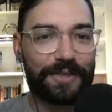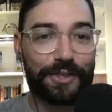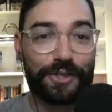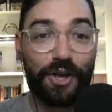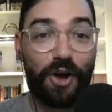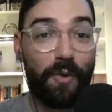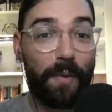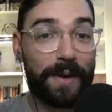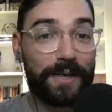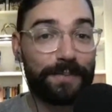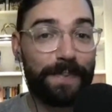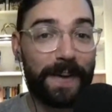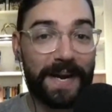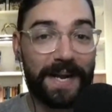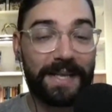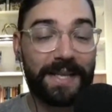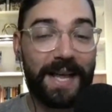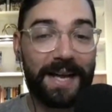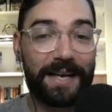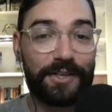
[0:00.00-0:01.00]
As always, Bet
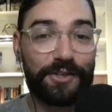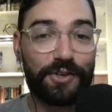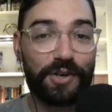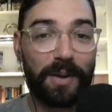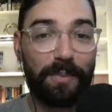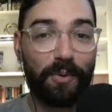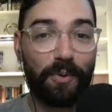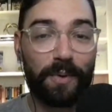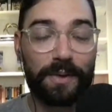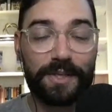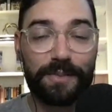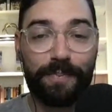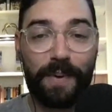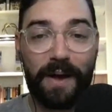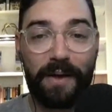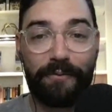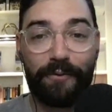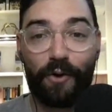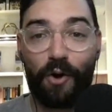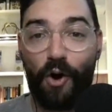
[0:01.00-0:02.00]
Online is your number one
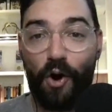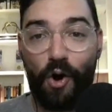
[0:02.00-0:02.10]
spot for